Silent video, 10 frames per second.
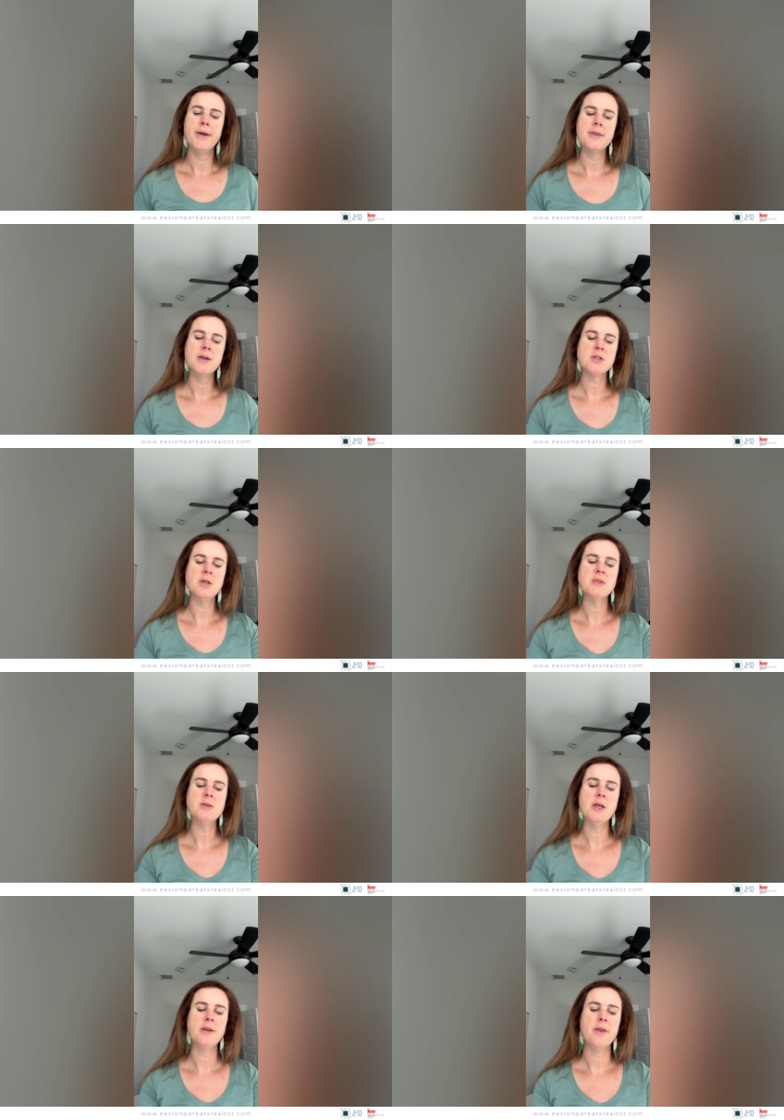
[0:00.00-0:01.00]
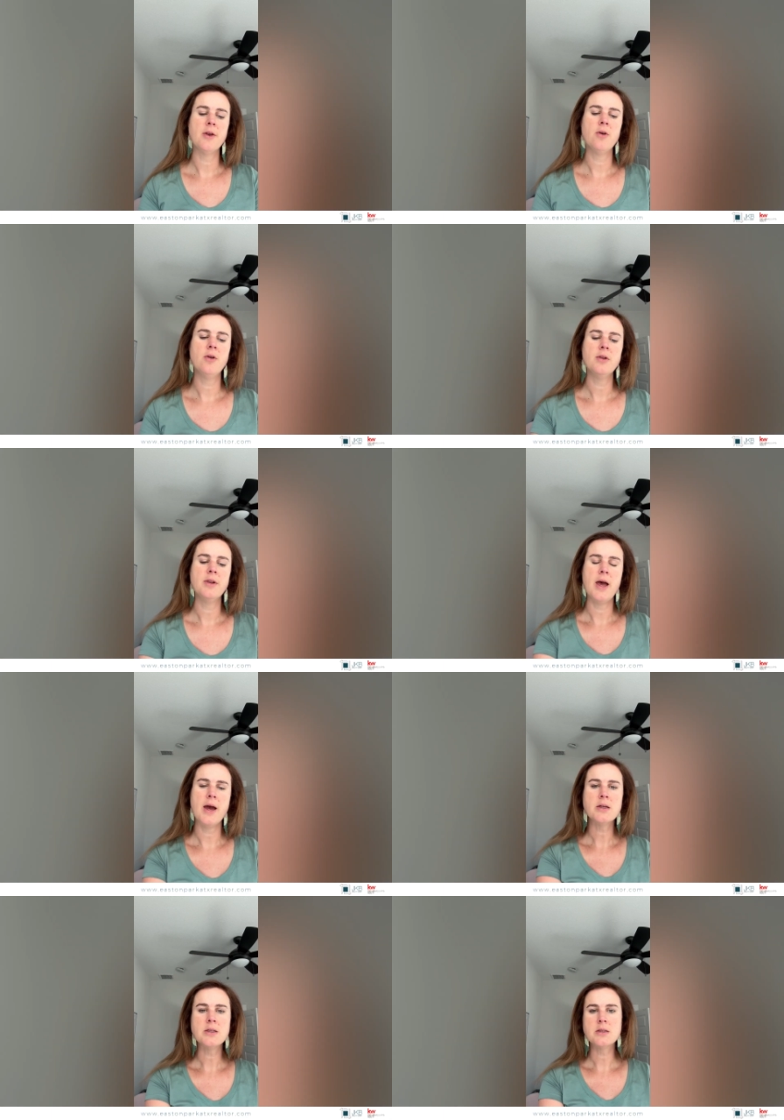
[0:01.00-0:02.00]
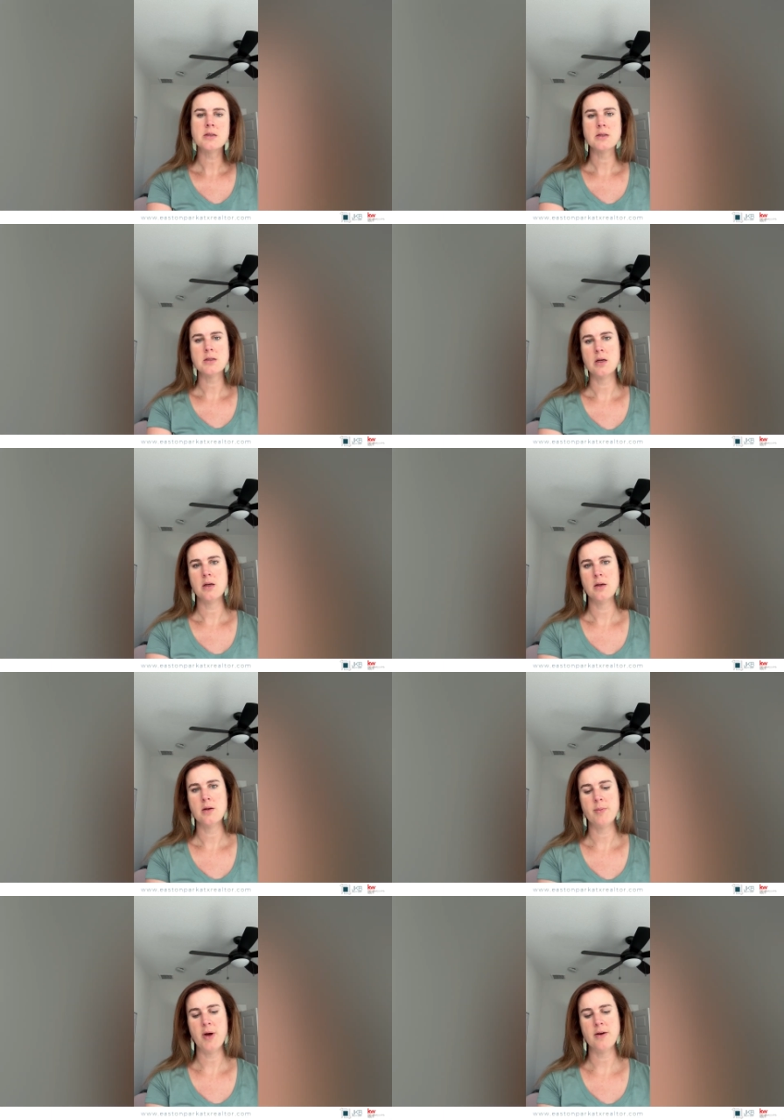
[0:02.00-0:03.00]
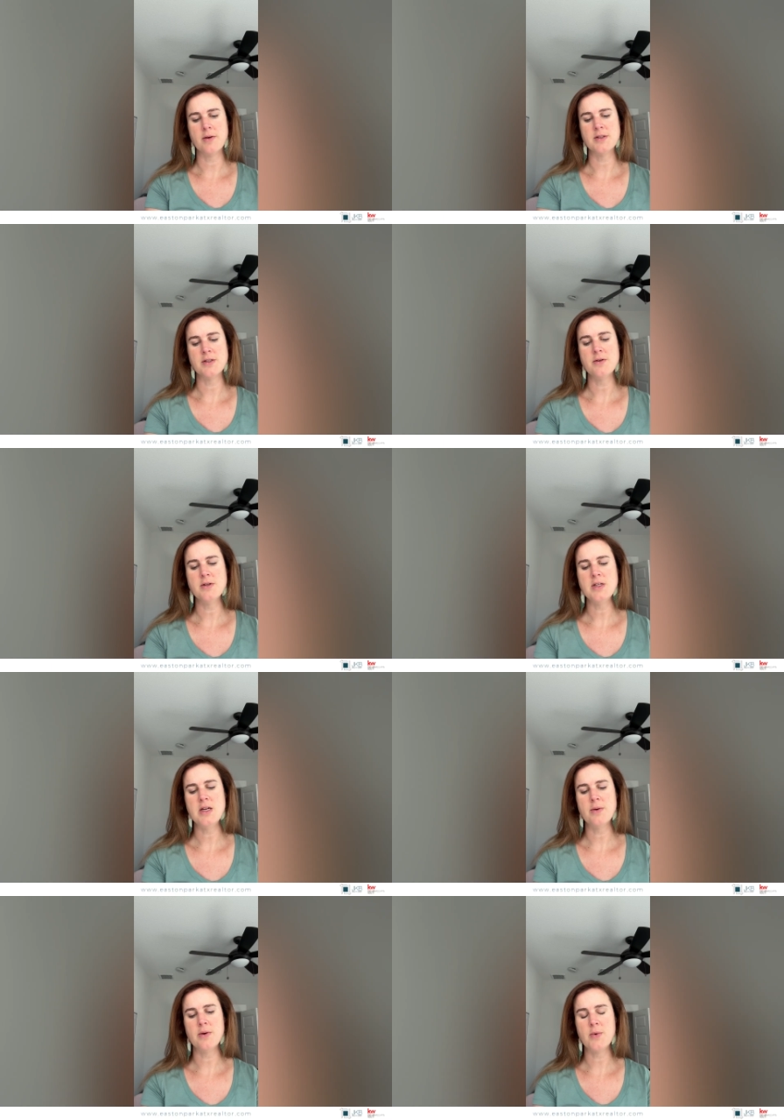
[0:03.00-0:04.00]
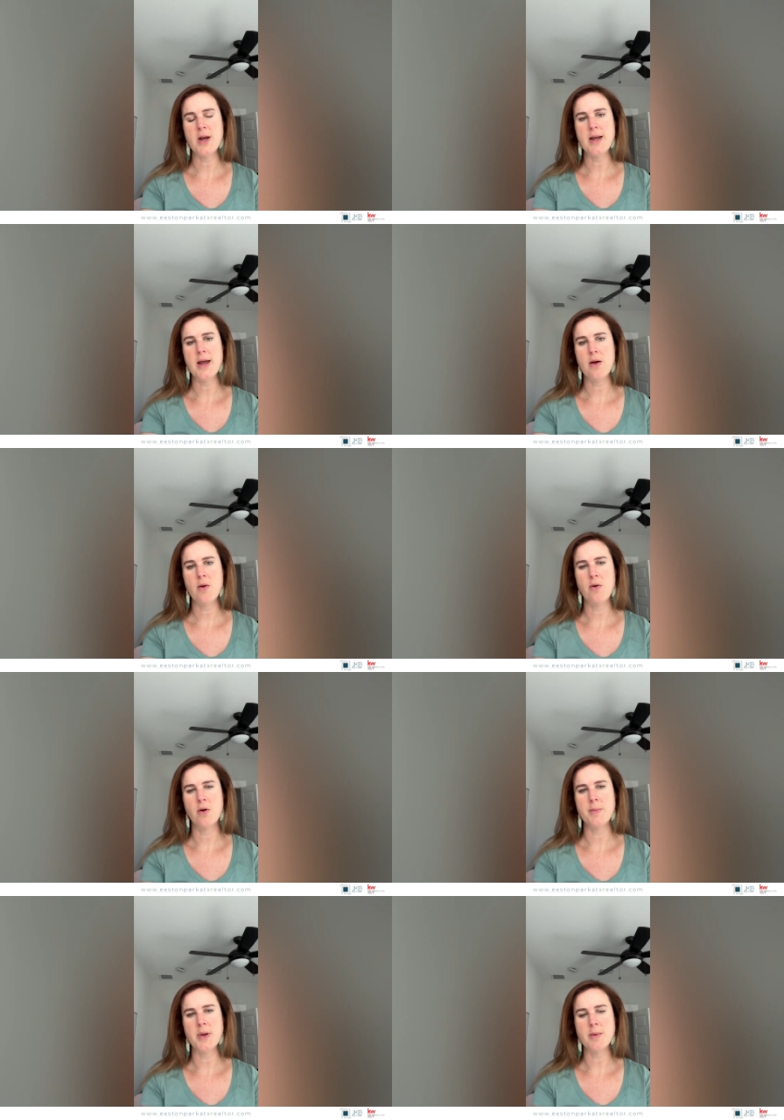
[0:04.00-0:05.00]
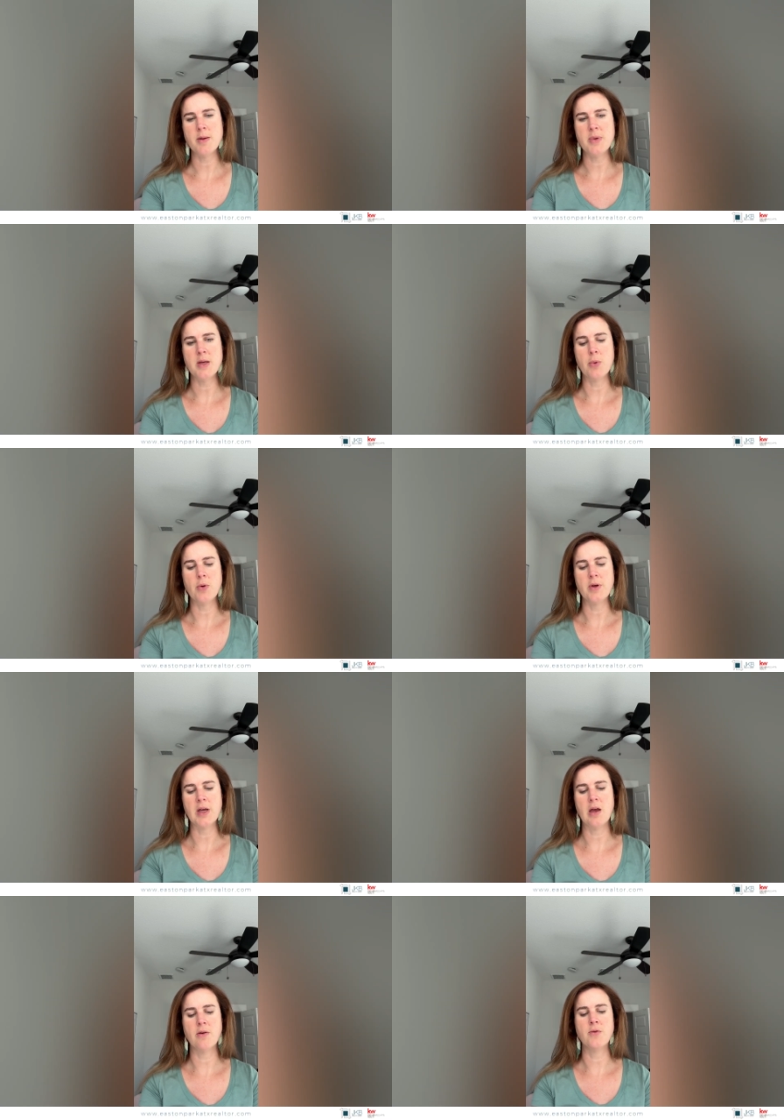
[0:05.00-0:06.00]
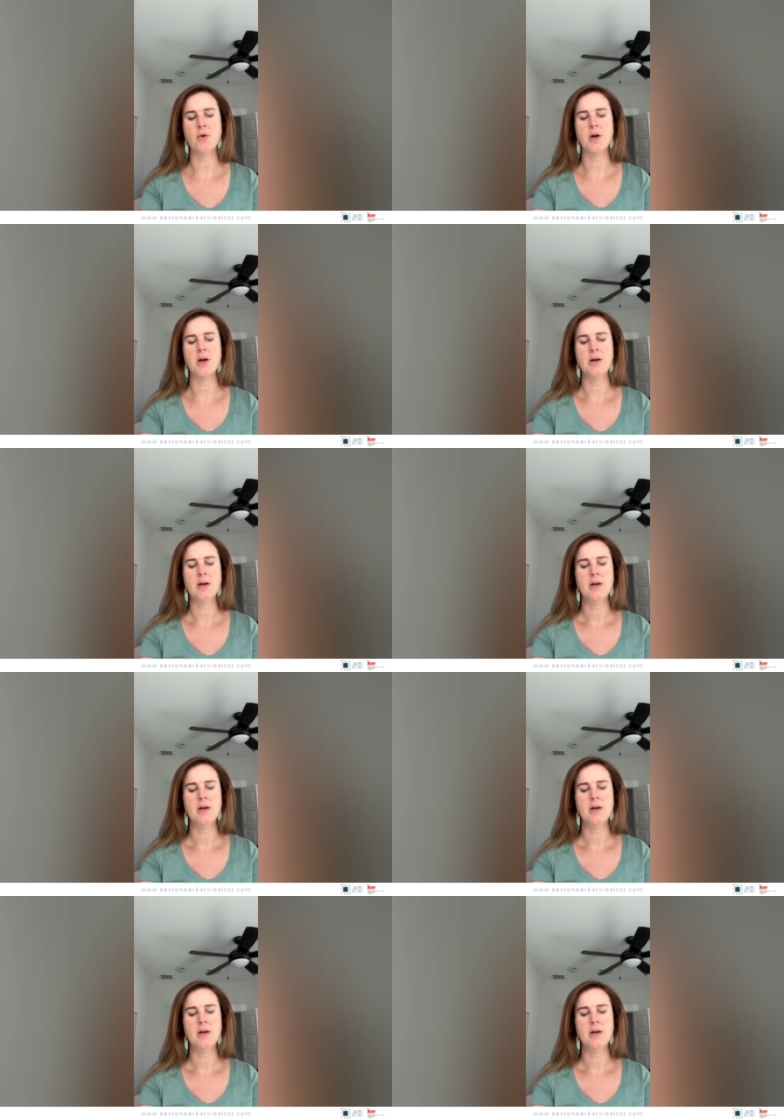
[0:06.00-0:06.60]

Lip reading: there seems to be a little less buyer uncertainty right now, or maybe people looking for